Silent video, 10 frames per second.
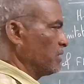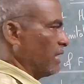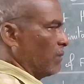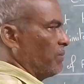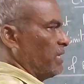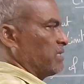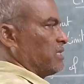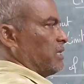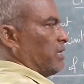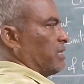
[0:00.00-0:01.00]
So that
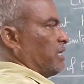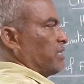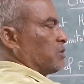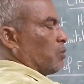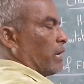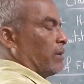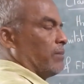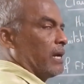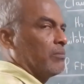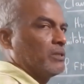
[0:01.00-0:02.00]
means it needs
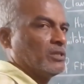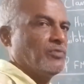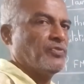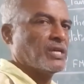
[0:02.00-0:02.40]
wide bandwidth.